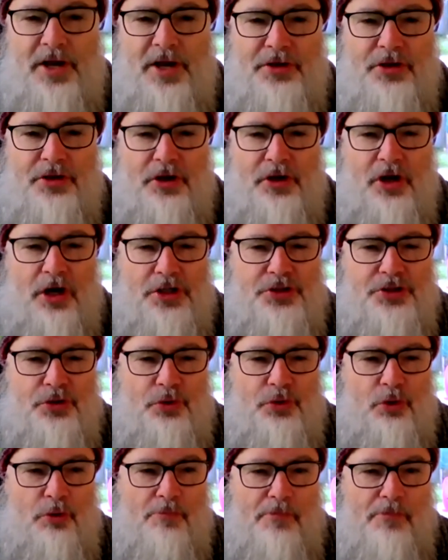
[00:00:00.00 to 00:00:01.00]
Now, you guys
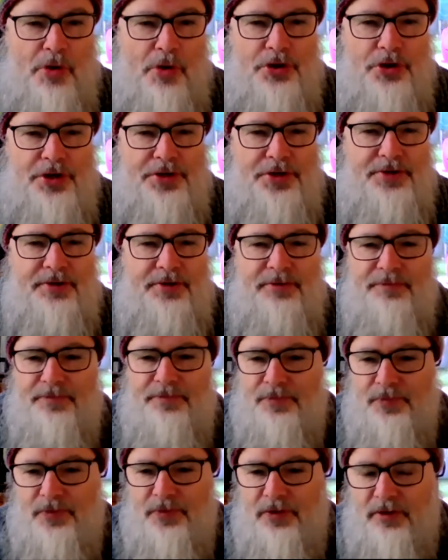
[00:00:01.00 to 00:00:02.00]
are all muted.
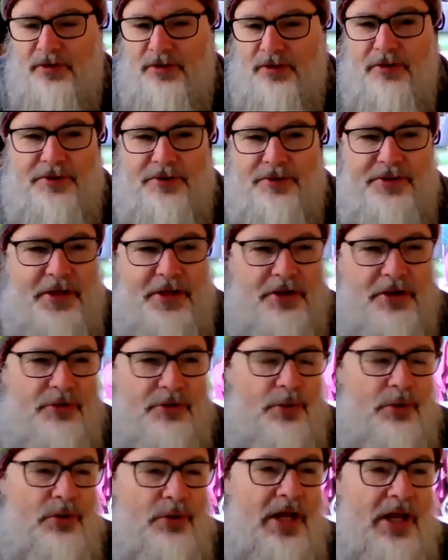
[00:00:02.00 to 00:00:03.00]
I think
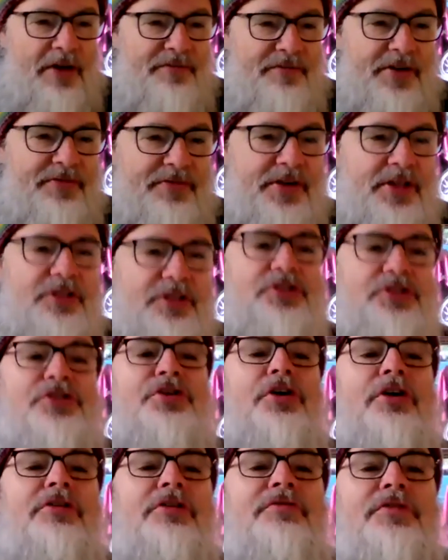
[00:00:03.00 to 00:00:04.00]
you all are.
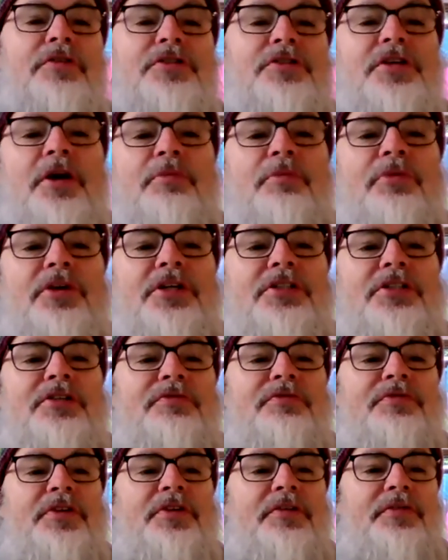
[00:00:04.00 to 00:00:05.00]
Vivian's not for some
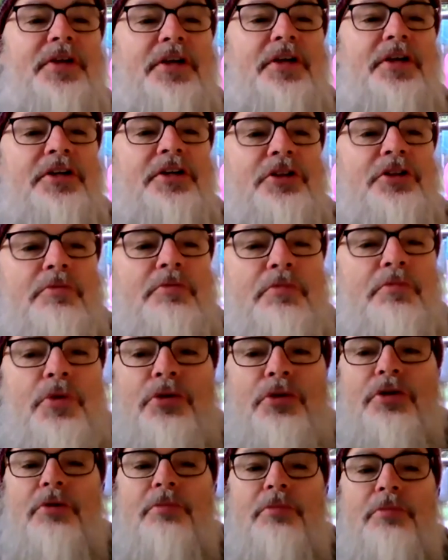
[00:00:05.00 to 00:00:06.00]
reason. Vivian, can you
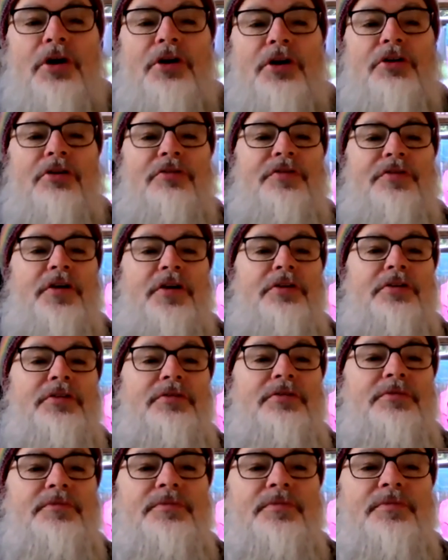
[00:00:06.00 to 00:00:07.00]
mute your
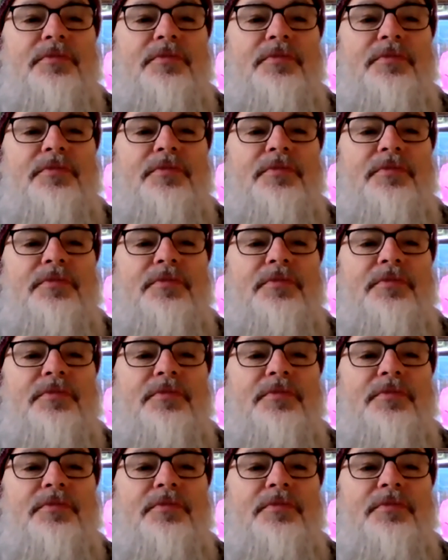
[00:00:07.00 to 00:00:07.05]
microphone?